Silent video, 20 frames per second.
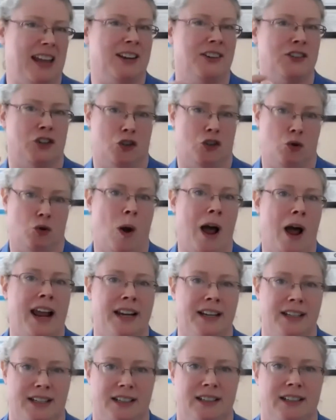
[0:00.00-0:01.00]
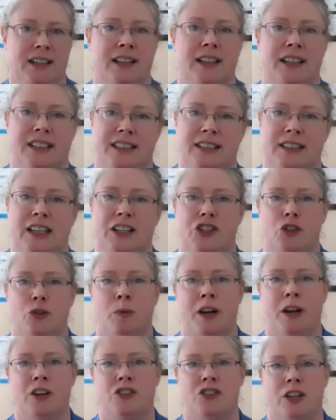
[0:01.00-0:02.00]
intertwined into this
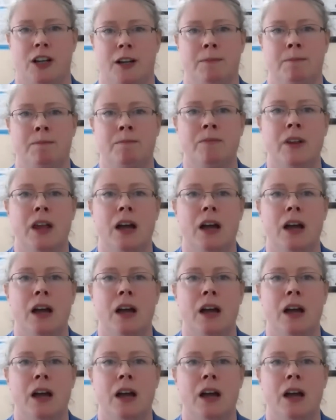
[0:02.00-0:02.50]
situation.